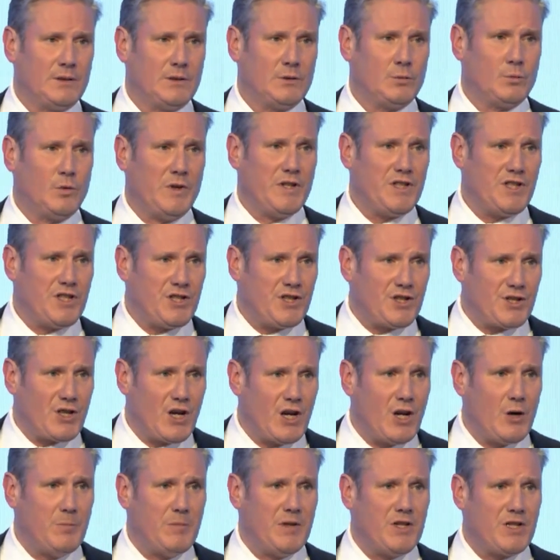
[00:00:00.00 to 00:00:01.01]
We're
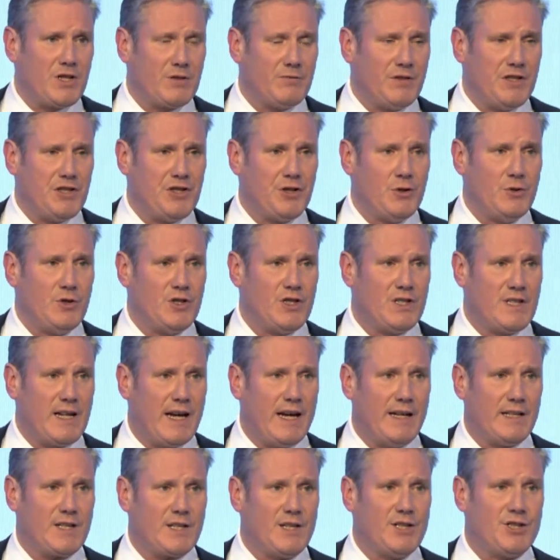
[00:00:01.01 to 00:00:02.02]
determined to reduce
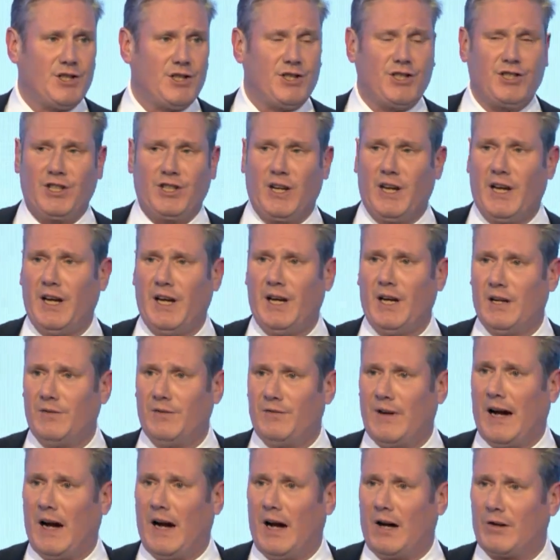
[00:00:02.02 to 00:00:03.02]
debt as a share of
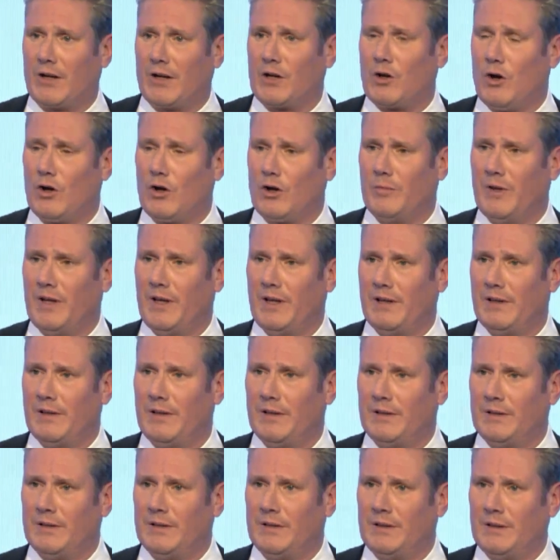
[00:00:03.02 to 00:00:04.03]
our economy.
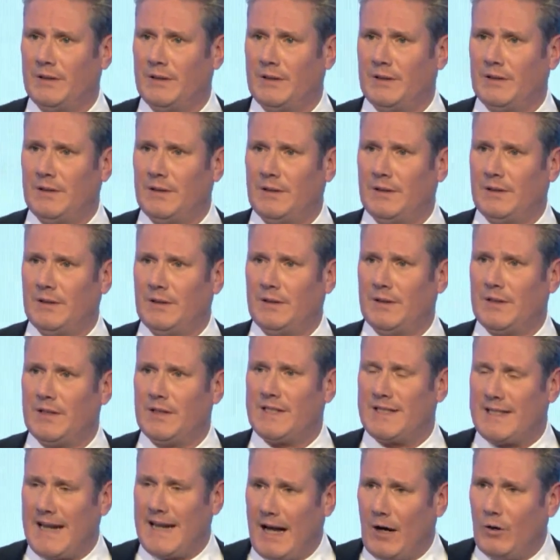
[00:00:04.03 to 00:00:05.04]

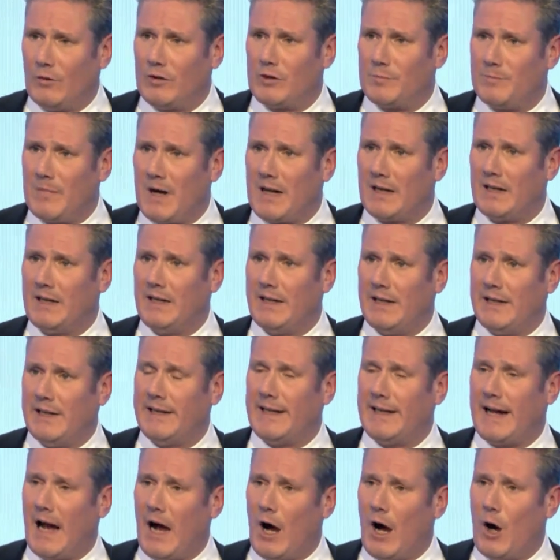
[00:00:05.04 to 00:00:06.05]
Sound money in
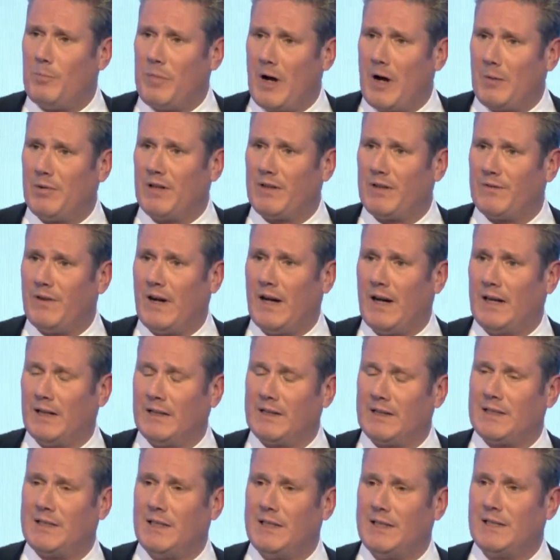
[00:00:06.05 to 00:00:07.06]
our public
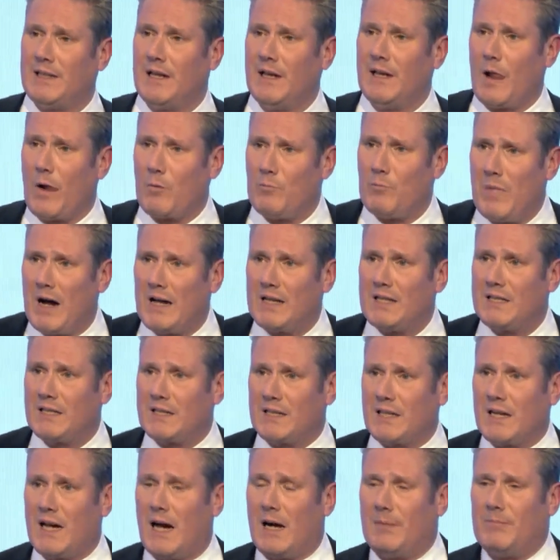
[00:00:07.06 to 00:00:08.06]
finances must
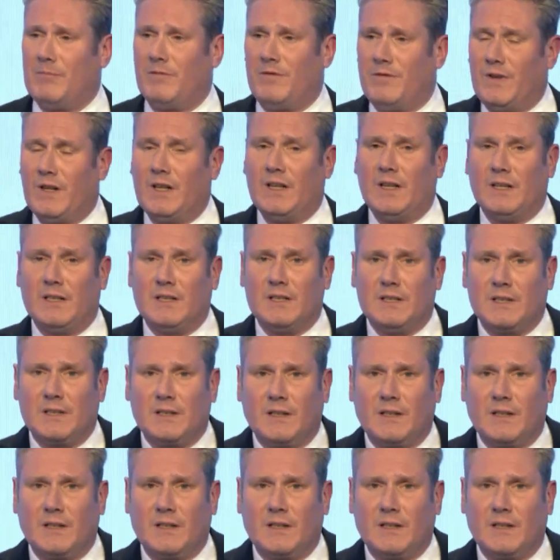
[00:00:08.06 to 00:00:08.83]
come first.